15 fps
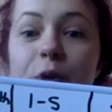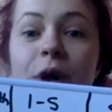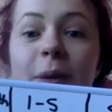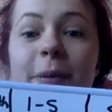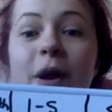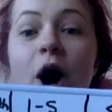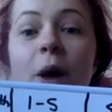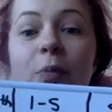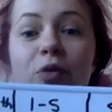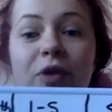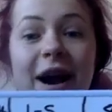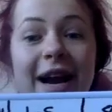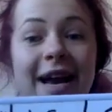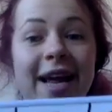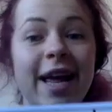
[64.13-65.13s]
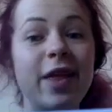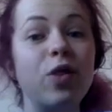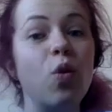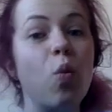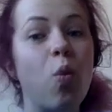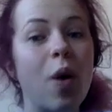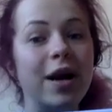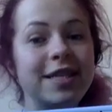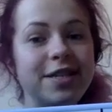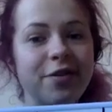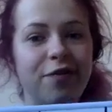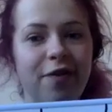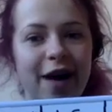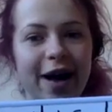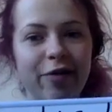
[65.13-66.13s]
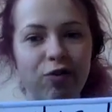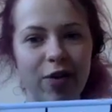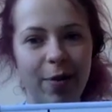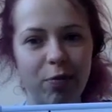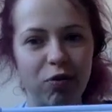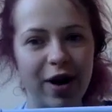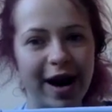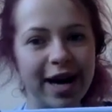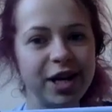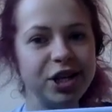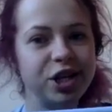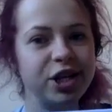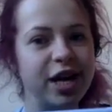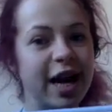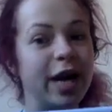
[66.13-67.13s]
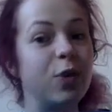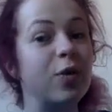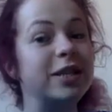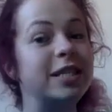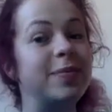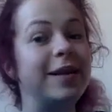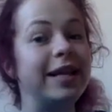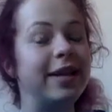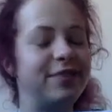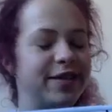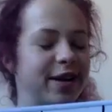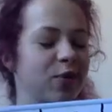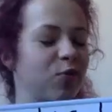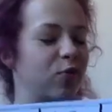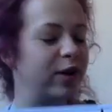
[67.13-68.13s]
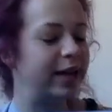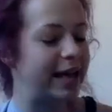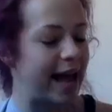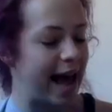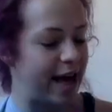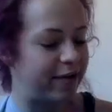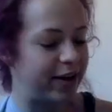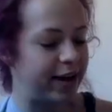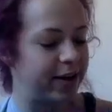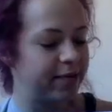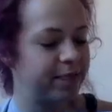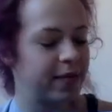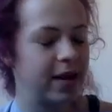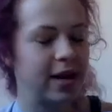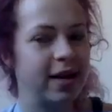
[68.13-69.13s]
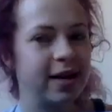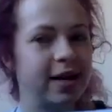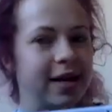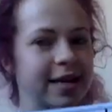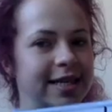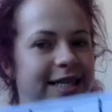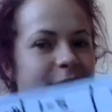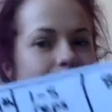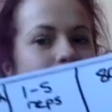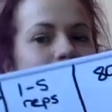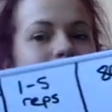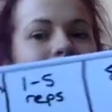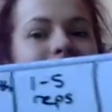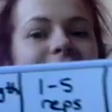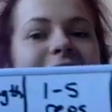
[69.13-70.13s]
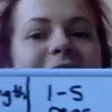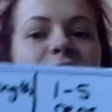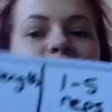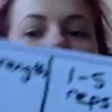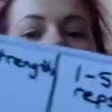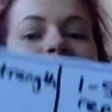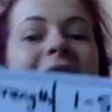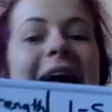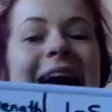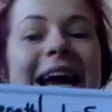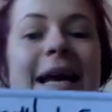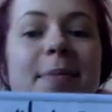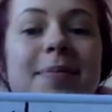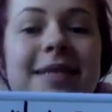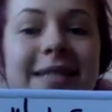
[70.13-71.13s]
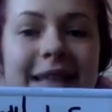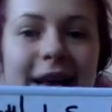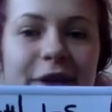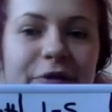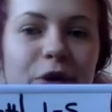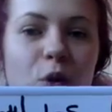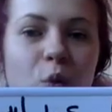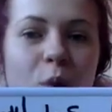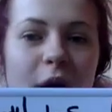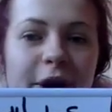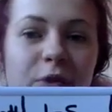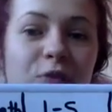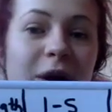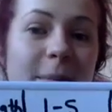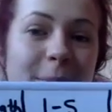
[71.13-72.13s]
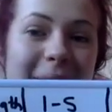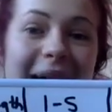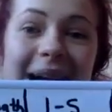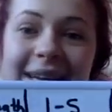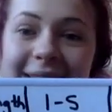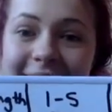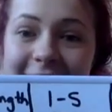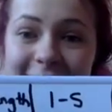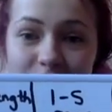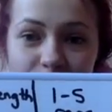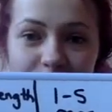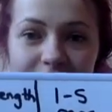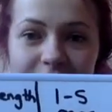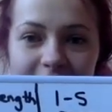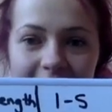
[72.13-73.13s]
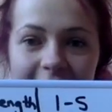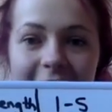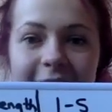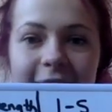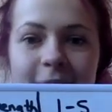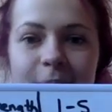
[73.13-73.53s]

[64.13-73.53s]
want to be operating in the 1 to 5 rep range, and you want to be lifting really heavy. So you want to be lifting around 80% of your 1 rep max as a rough guide.